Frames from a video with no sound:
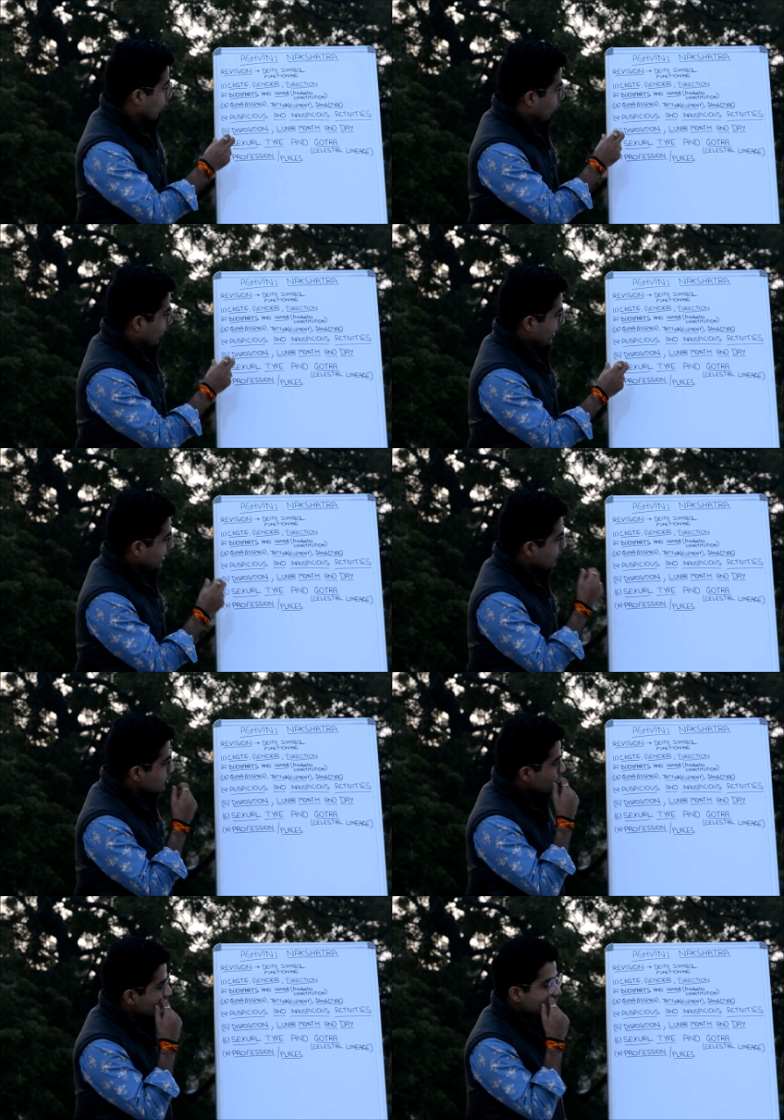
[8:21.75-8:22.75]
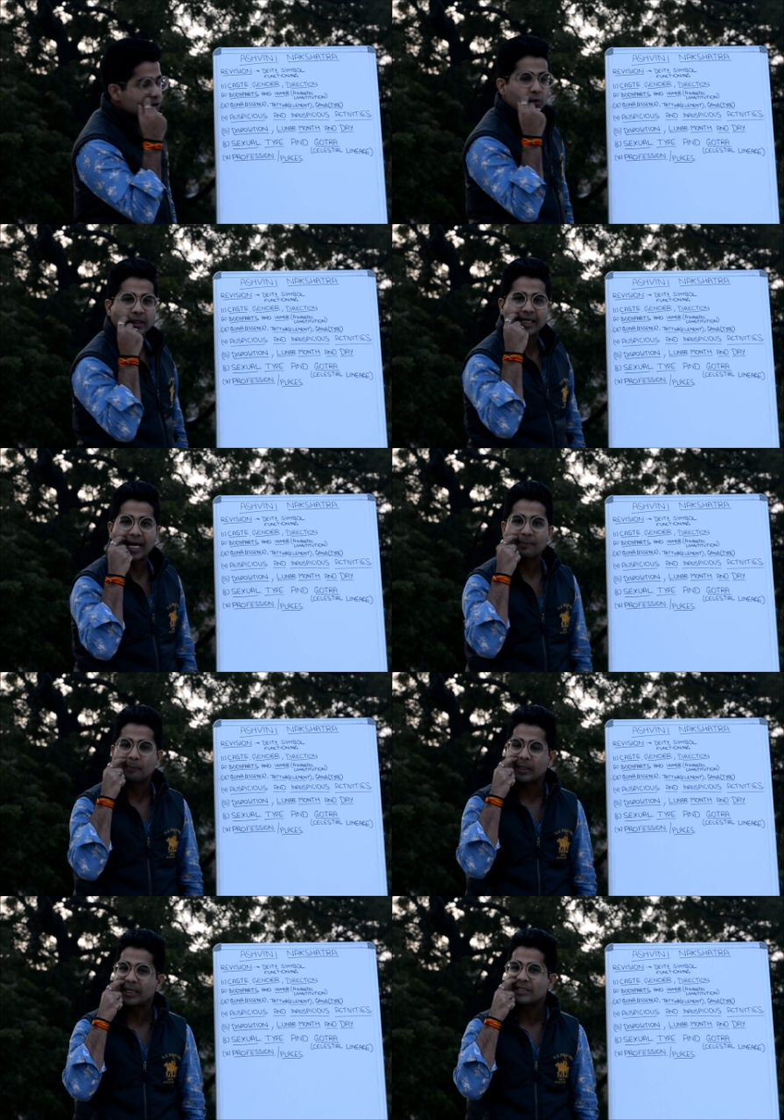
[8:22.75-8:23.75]
When it comes to the sexual type,
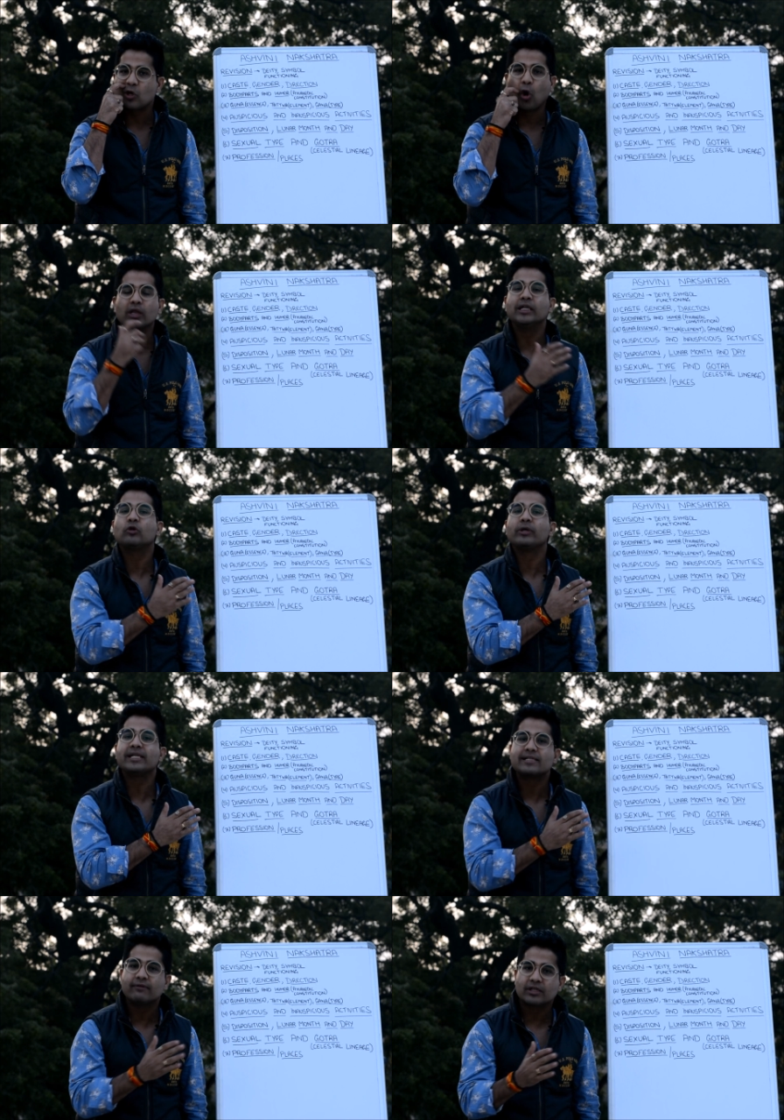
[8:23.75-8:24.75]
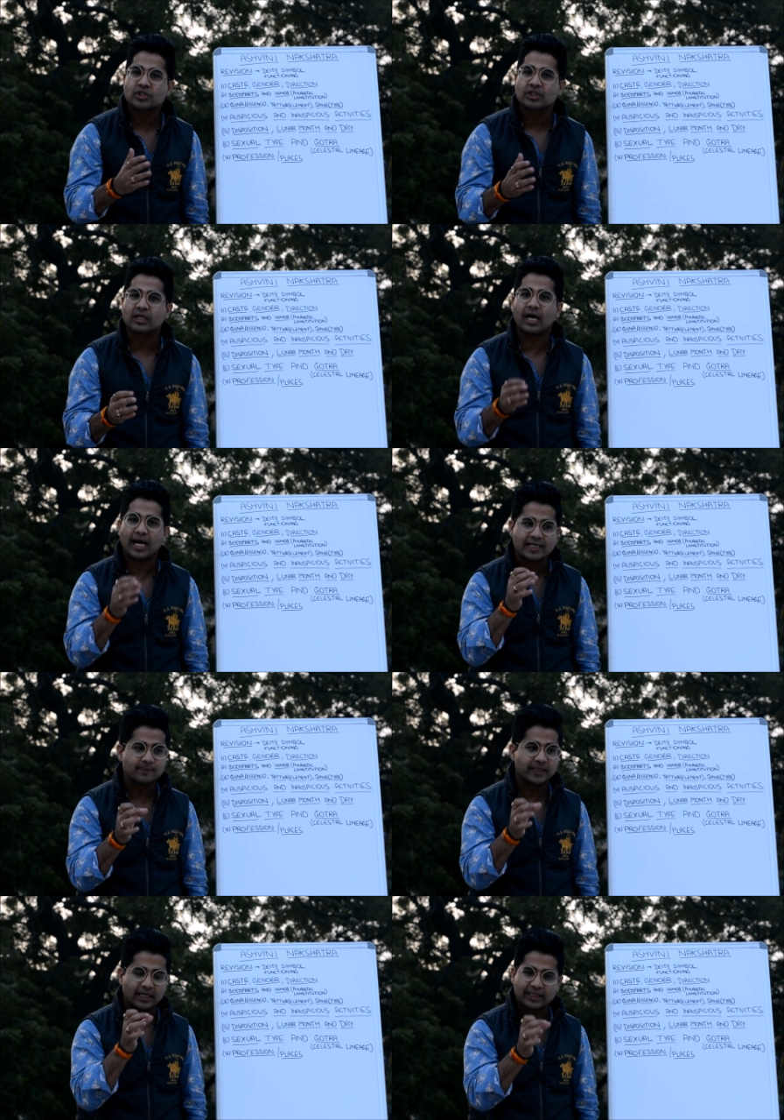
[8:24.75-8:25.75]
because all the 27 nakshatra has
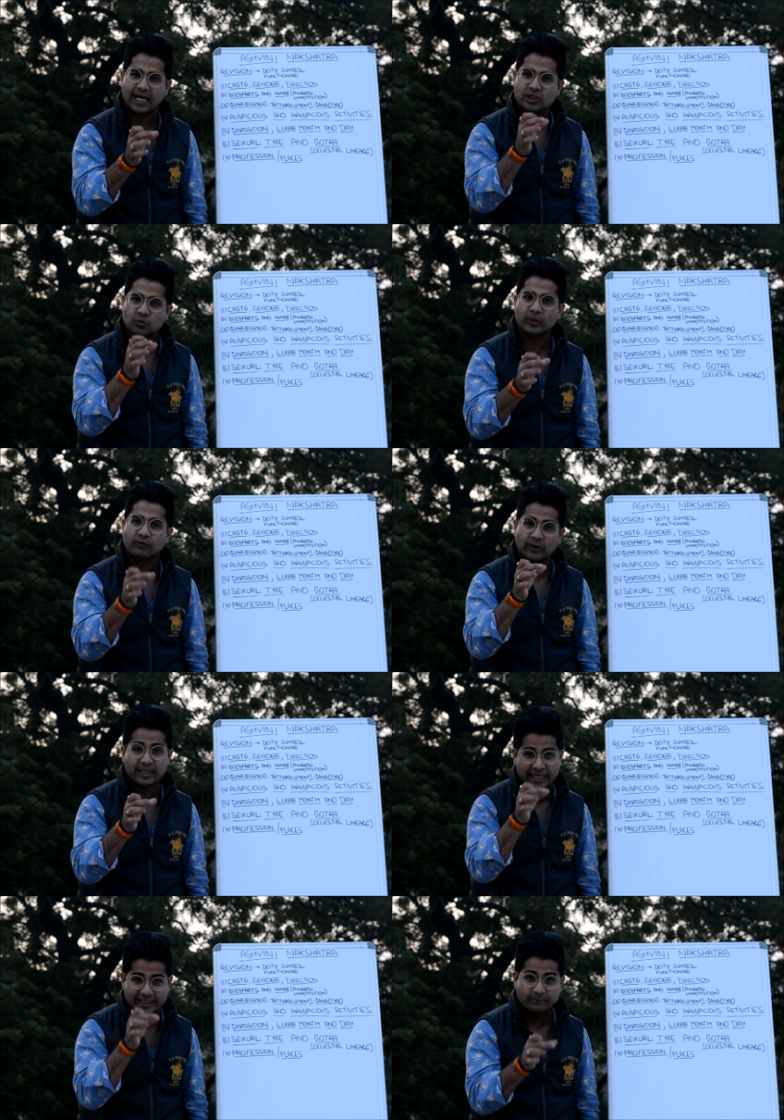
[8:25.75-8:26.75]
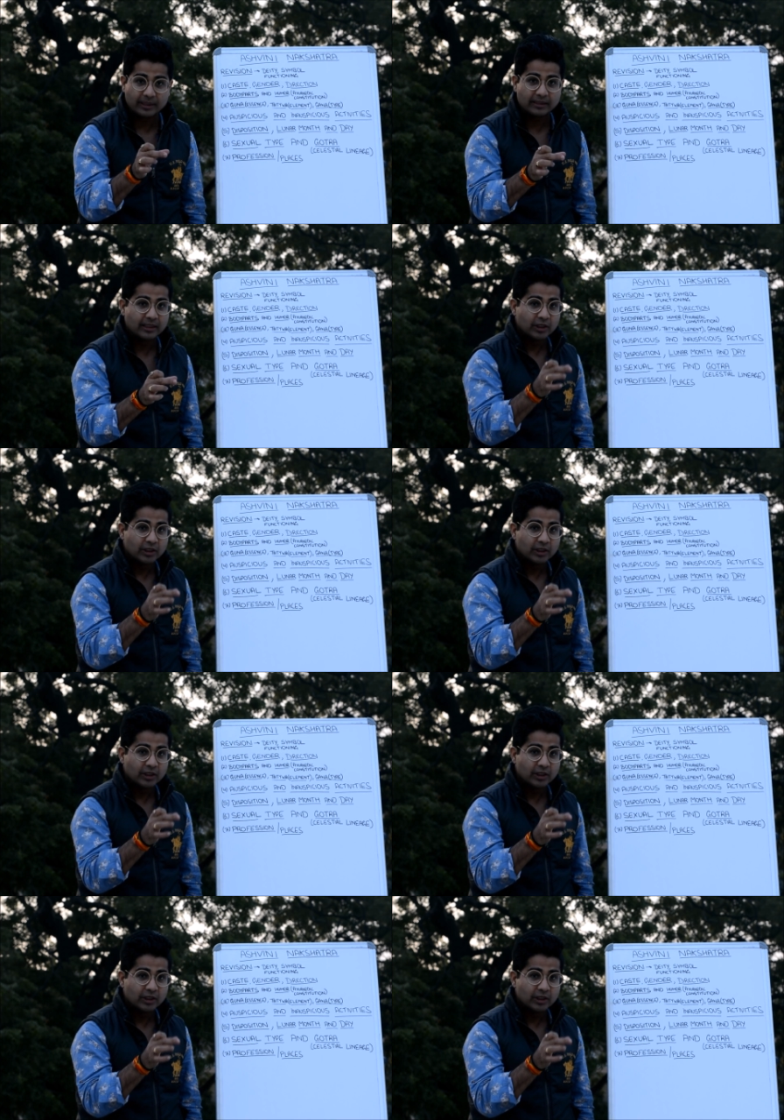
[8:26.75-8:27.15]
been attached with one animal